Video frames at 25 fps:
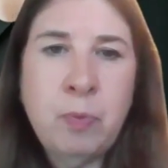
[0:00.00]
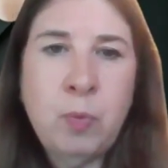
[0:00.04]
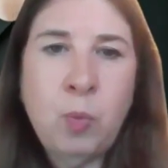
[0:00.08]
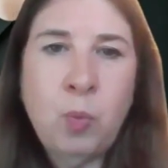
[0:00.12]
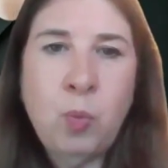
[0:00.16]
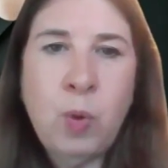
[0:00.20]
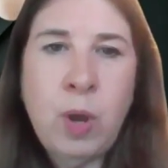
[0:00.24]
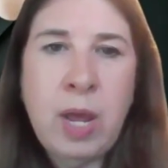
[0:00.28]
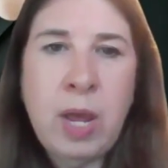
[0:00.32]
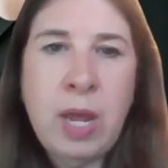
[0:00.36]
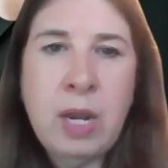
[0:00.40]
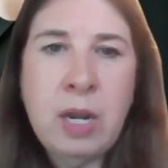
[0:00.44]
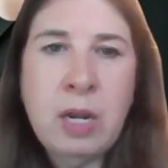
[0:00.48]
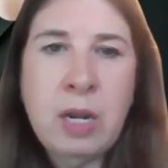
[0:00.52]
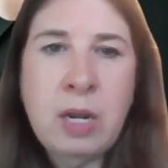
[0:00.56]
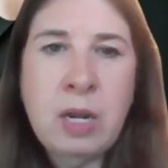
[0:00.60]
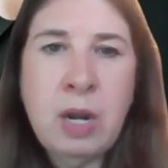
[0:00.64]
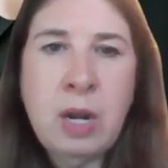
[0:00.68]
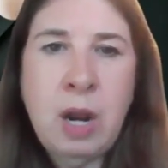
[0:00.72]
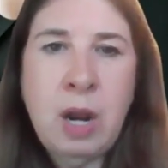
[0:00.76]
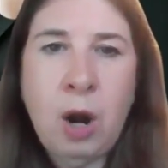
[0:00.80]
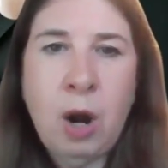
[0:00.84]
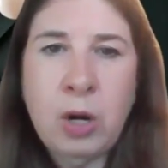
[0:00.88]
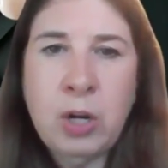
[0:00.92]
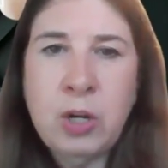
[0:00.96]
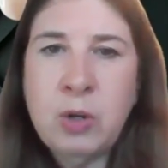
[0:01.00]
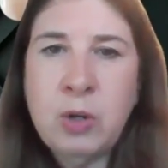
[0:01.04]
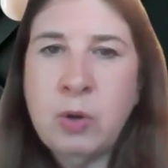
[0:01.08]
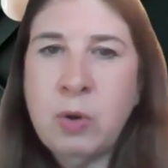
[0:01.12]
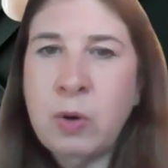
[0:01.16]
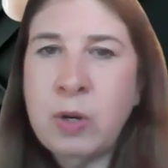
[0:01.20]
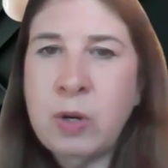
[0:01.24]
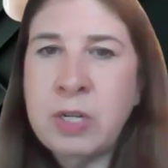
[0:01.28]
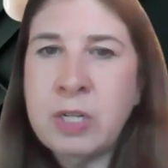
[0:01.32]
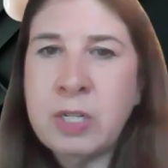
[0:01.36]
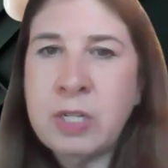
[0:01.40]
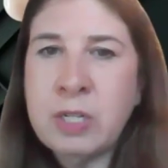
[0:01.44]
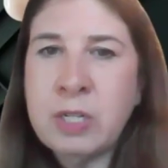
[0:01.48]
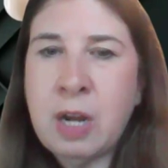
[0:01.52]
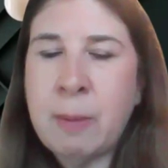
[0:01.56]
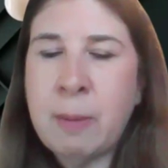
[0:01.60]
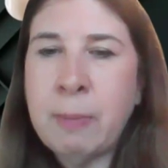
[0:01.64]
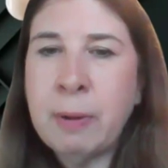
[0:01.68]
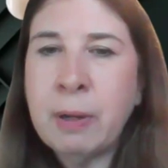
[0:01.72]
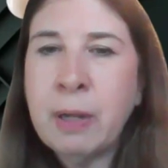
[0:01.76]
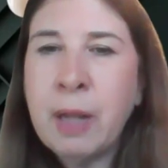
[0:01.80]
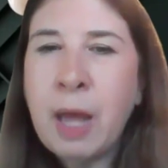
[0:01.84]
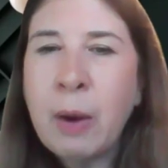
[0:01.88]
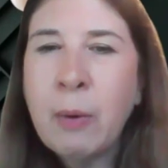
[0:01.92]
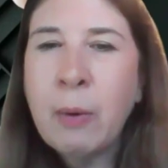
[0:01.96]
When are you going to
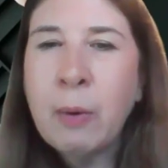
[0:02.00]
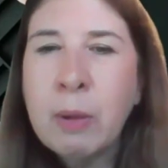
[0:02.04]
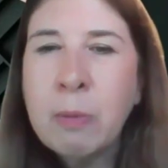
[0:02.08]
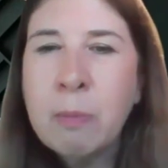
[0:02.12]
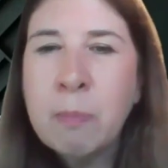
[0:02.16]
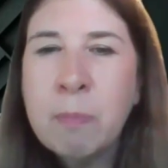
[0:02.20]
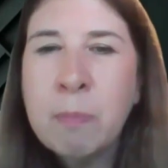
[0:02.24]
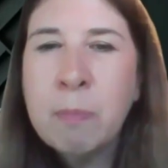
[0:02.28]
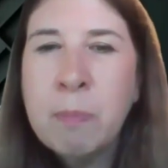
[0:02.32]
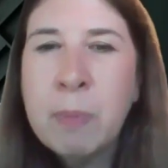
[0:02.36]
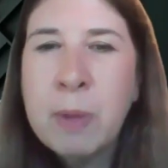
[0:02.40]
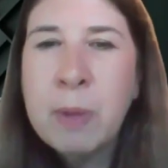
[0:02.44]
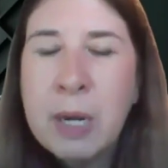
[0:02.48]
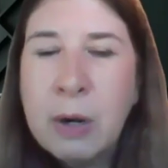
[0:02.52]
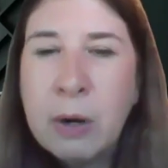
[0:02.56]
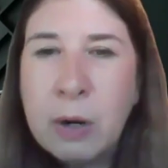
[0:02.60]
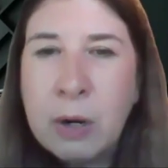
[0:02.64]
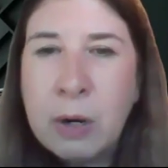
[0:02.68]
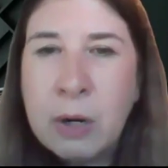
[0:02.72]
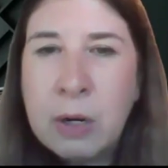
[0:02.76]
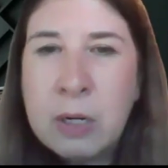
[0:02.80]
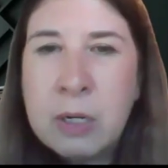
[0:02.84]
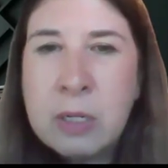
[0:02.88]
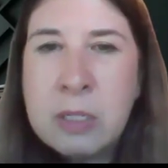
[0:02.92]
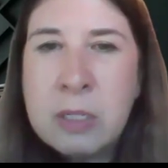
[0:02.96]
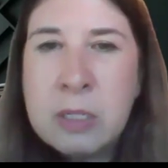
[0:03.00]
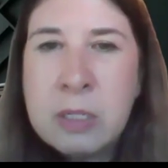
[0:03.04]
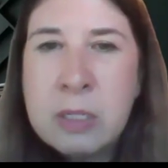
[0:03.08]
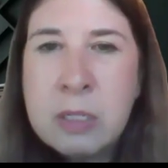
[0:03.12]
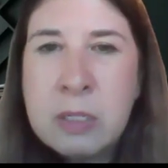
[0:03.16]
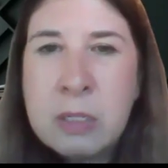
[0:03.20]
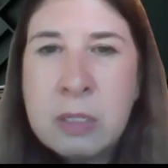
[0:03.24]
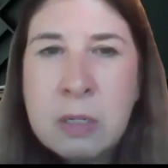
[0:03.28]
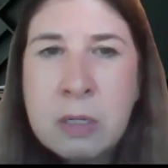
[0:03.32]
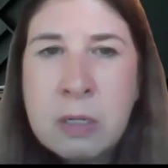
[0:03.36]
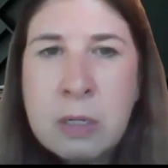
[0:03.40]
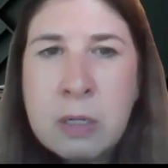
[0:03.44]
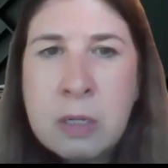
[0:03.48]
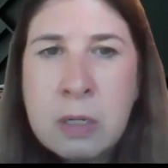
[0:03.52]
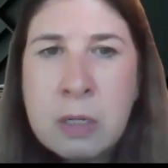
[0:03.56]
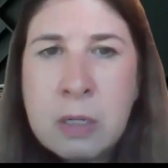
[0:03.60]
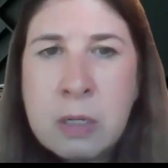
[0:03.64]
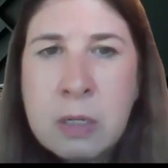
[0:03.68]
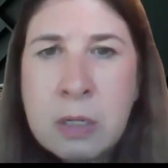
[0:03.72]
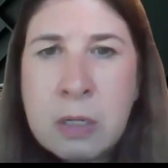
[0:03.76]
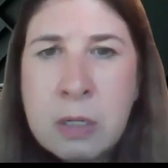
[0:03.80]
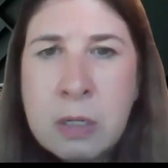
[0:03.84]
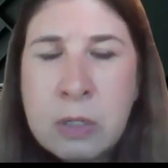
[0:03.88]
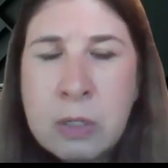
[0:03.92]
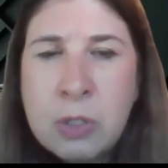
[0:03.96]
stop allowing bidders
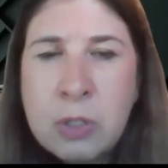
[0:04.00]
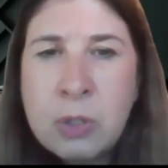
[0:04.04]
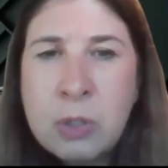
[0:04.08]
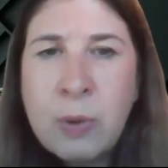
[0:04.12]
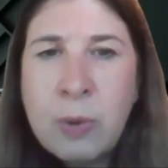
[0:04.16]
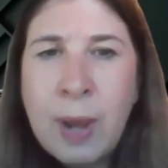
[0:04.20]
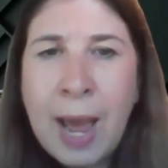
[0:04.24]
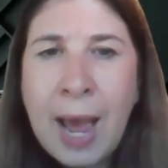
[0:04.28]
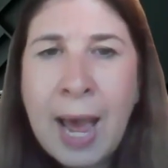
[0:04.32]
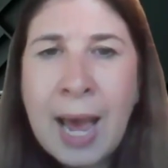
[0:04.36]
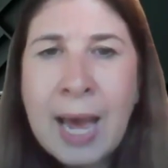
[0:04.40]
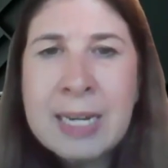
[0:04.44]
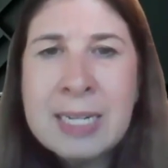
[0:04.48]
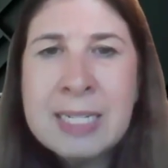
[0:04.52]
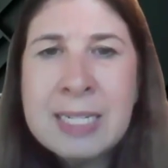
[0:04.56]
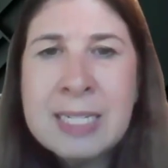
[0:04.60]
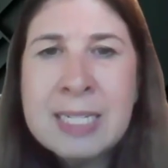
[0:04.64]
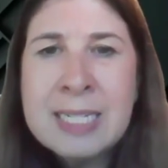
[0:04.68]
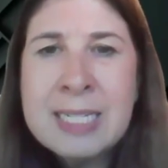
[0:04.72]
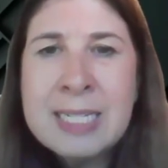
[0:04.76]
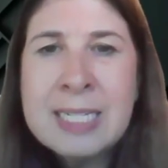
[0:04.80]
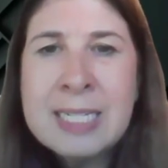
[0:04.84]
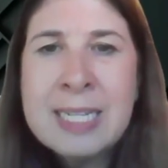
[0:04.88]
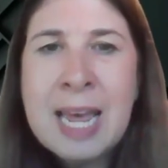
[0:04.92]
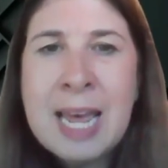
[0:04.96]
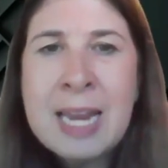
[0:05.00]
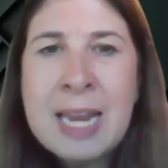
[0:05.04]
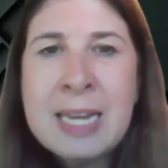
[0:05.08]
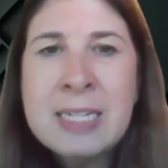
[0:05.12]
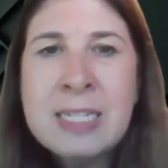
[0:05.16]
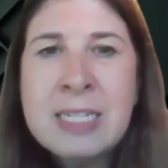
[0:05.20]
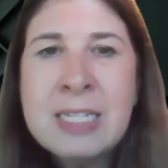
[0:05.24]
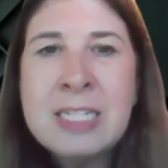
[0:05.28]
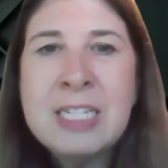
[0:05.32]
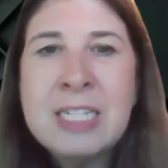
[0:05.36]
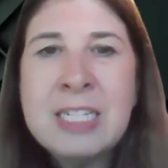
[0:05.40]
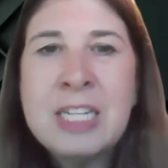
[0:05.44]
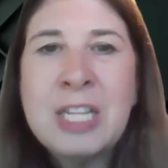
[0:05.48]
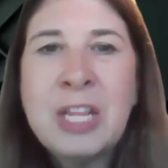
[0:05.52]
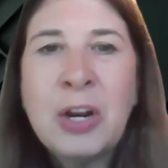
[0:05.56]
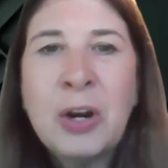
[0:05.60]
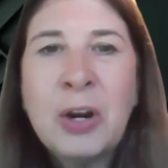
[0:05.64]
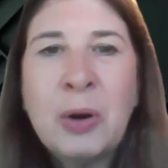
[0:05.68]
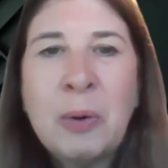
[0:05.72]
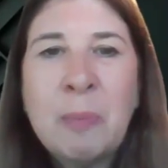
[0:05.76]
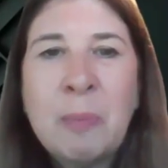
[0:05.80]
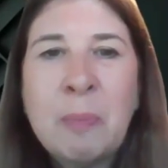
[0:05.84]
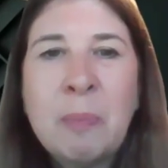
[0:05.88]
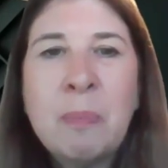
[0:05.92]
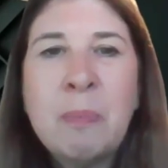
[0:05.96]
to add cents to
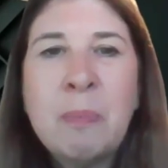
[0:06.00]
their